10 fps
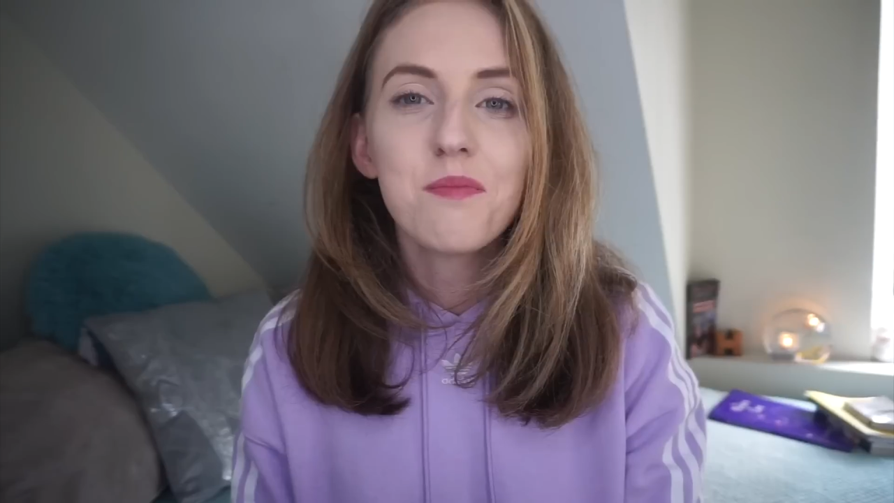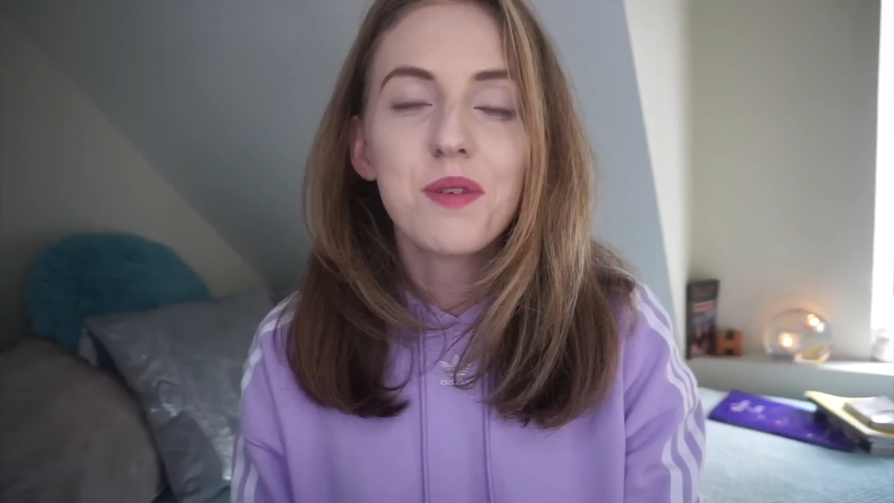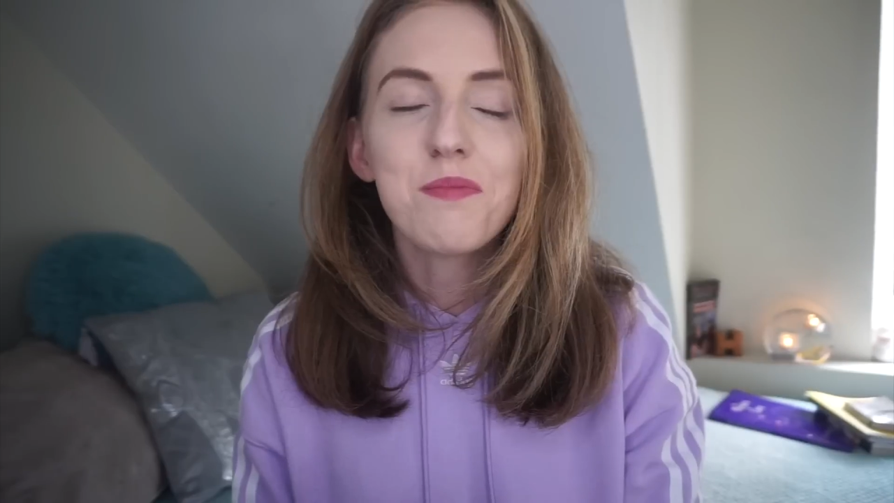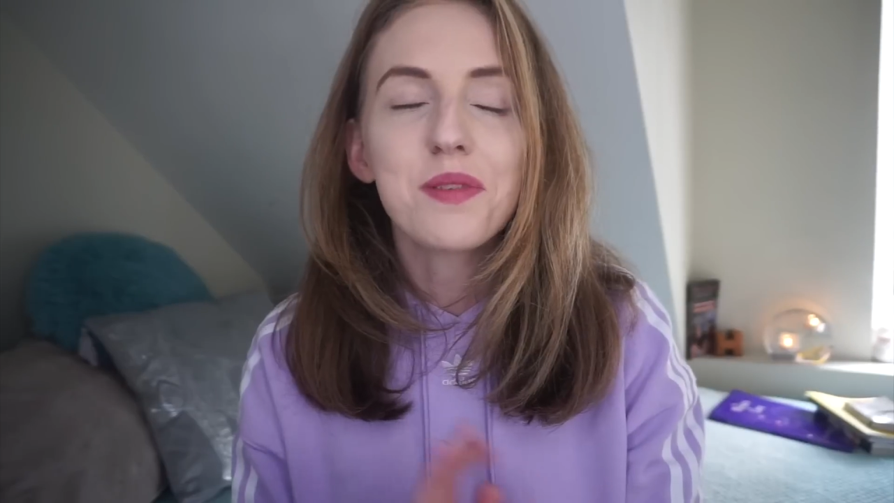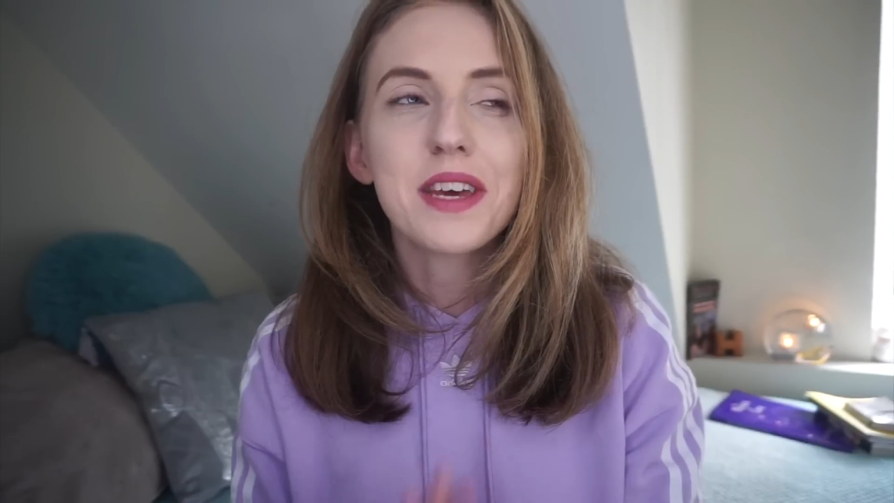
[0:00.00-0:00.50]

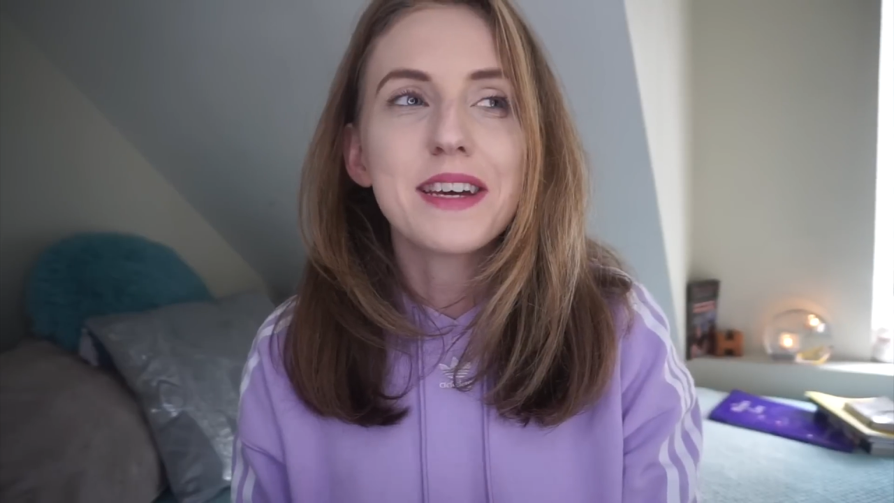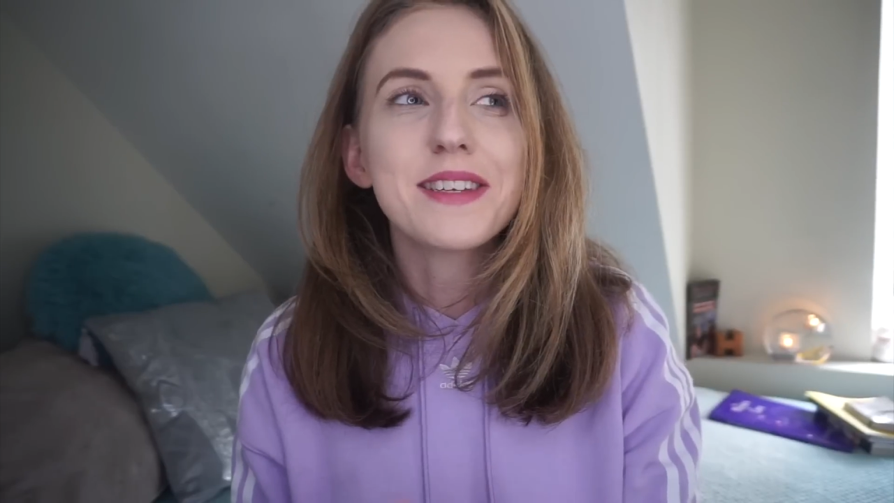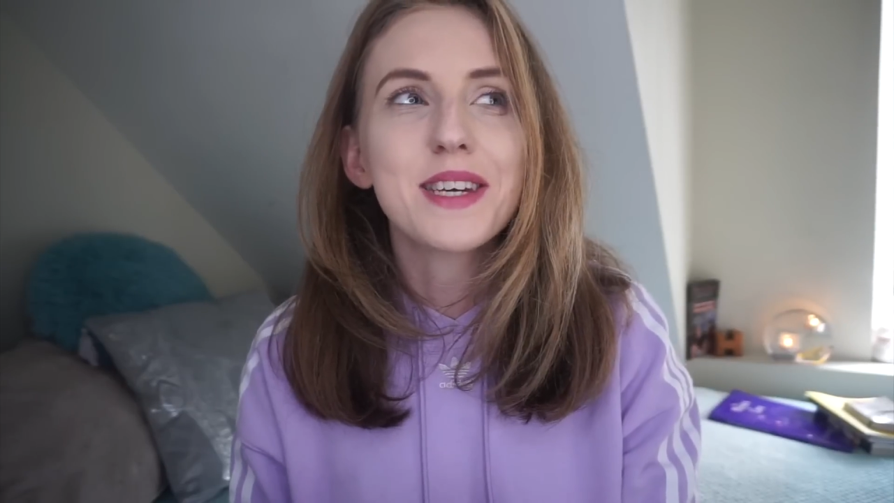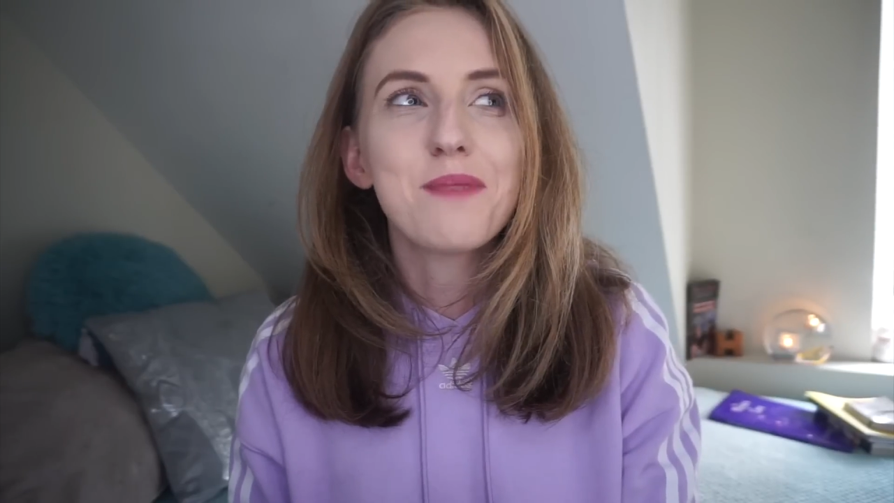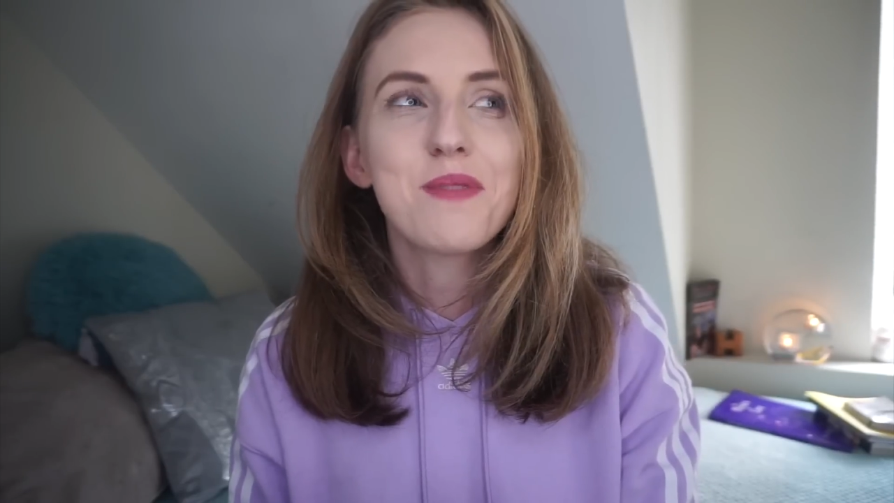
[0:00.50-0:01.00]
But please
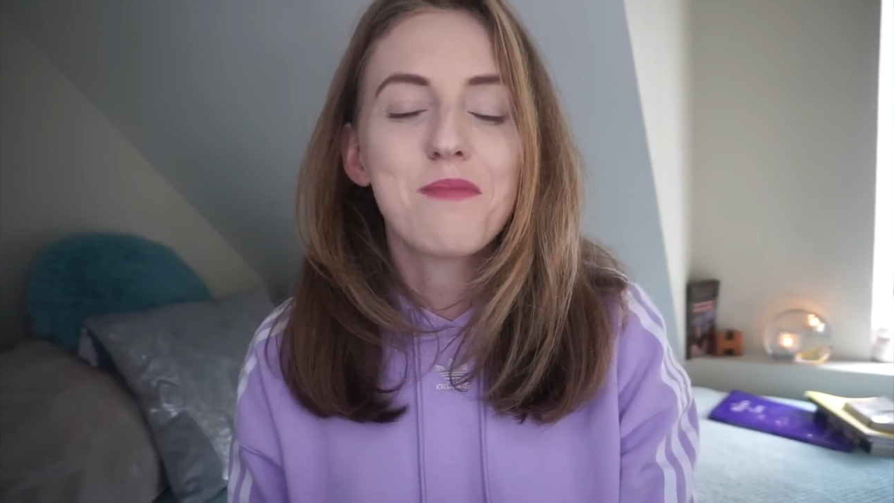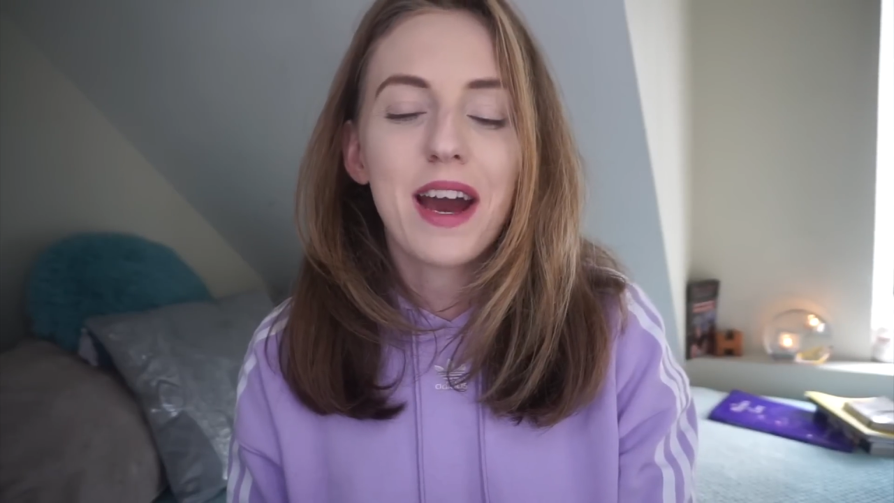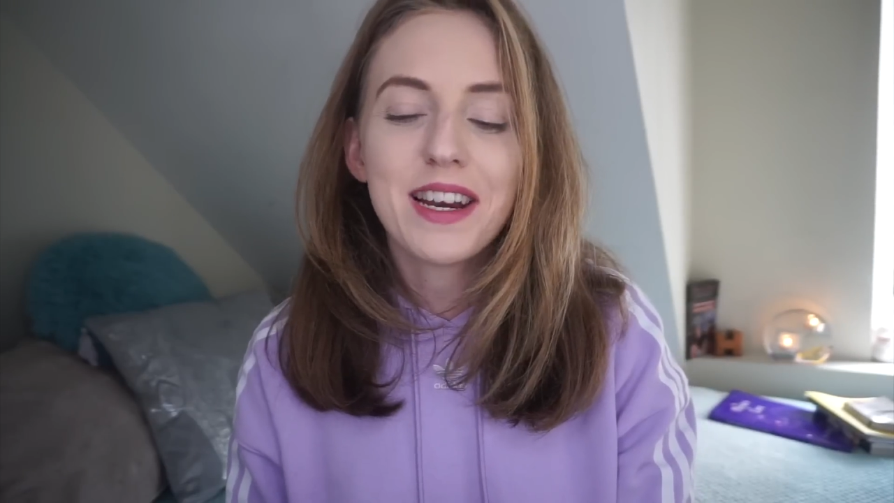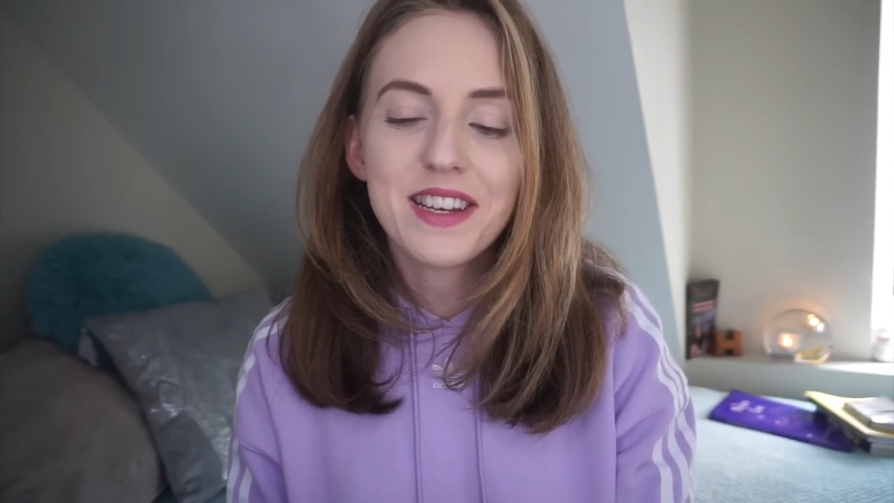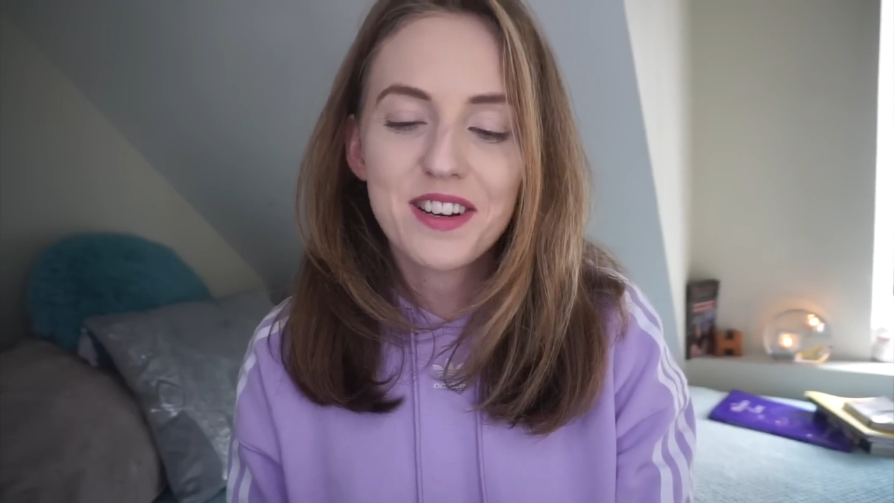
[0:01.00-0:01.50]
keep in
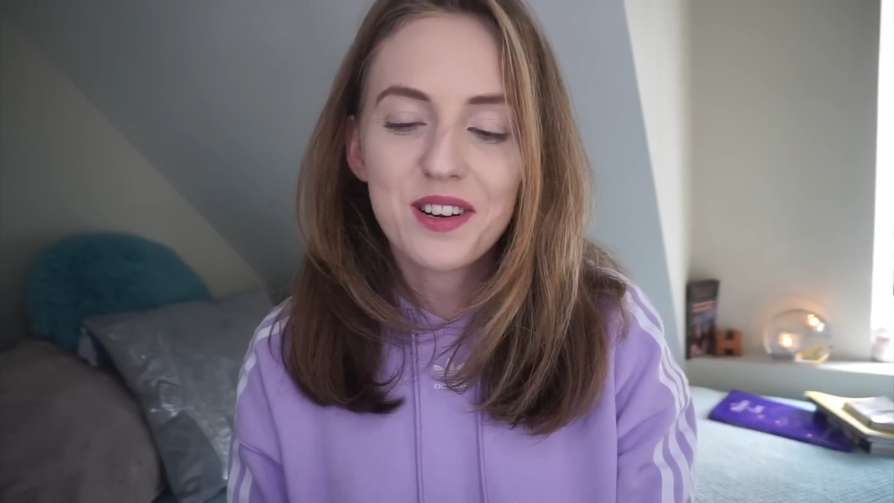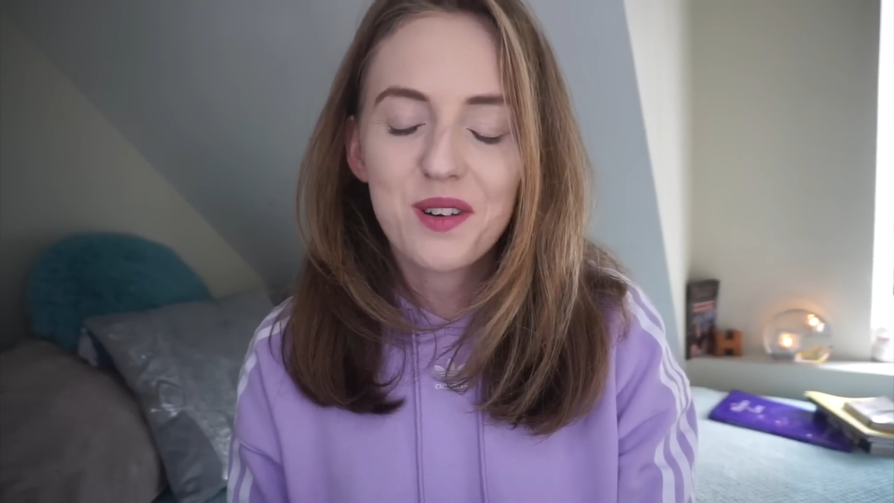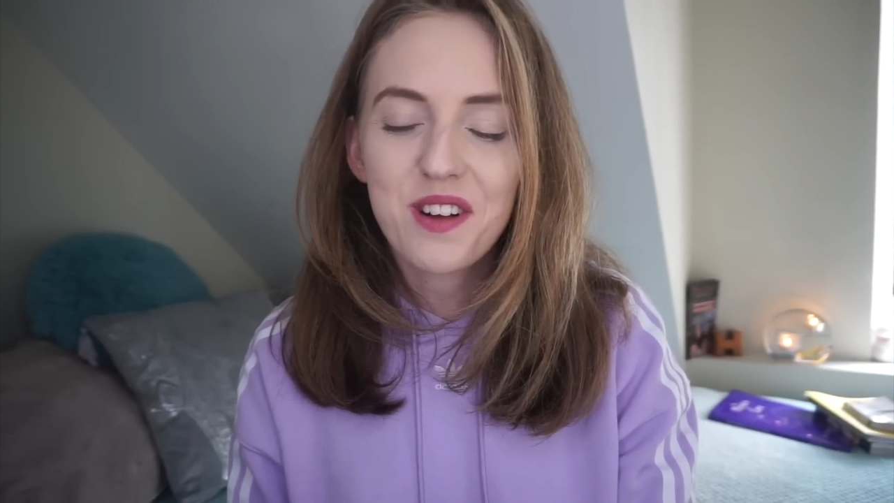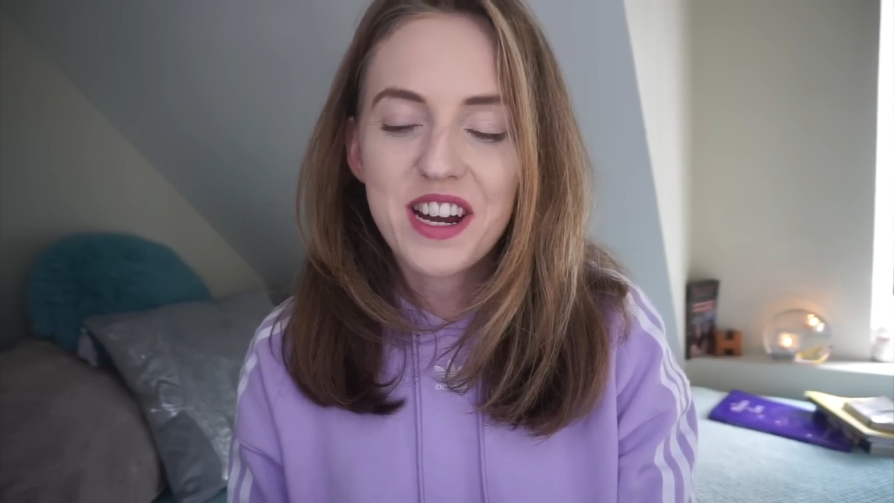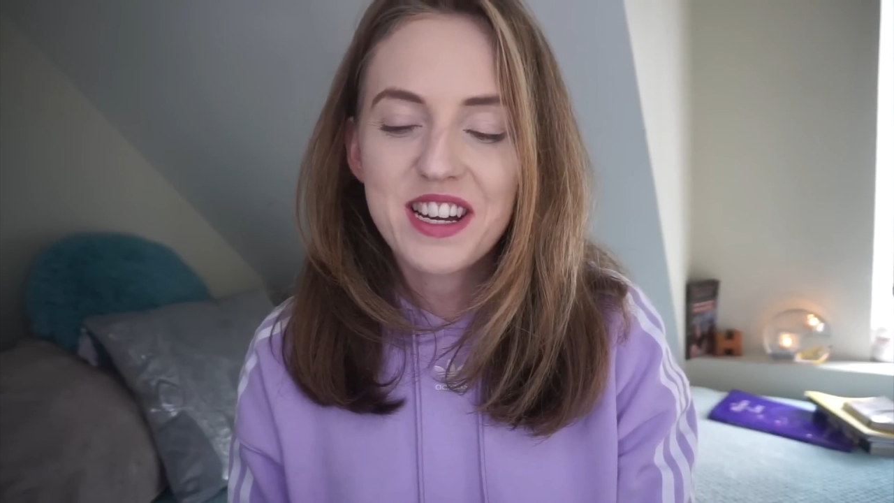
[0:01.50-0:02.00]
mind here,
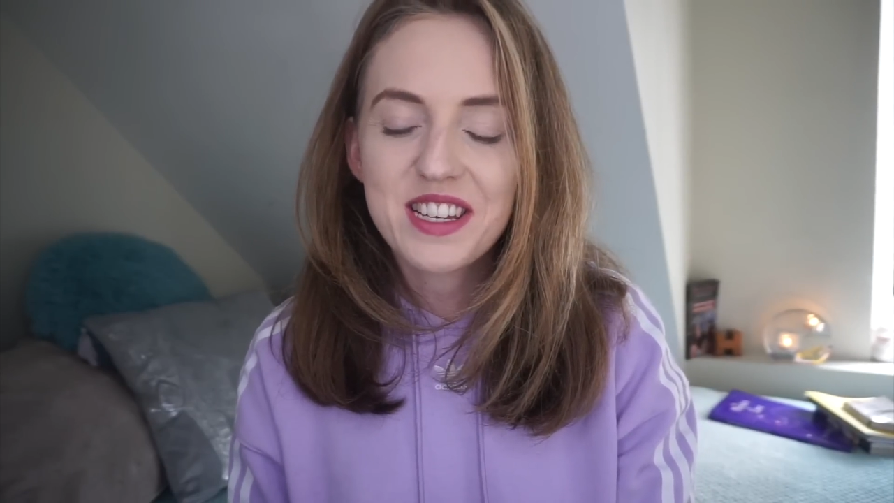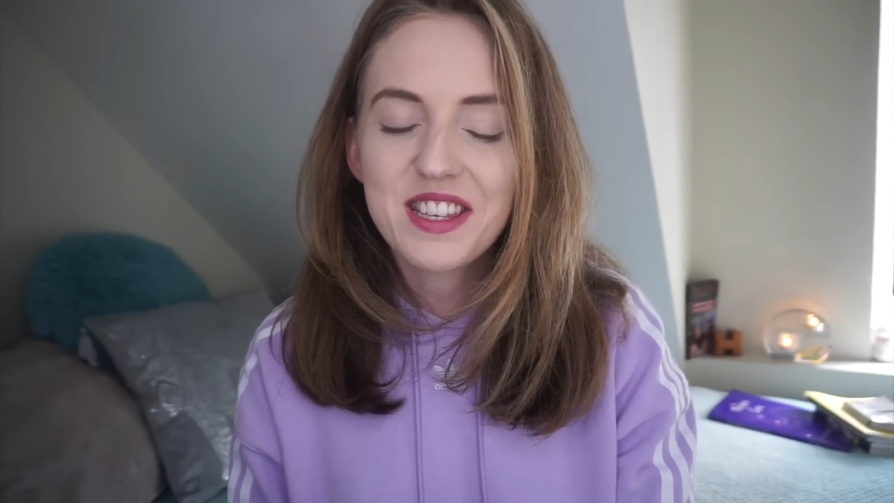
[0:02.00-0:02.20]
Aquarius,